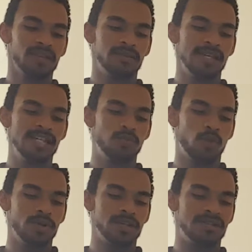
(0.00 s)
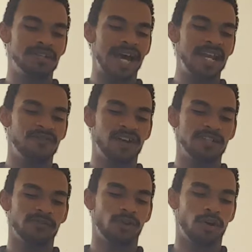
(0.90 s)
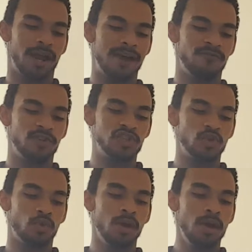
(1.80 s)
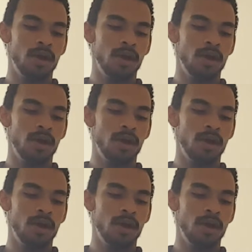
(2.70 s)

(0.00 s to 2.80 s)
These were the side effects of her effort to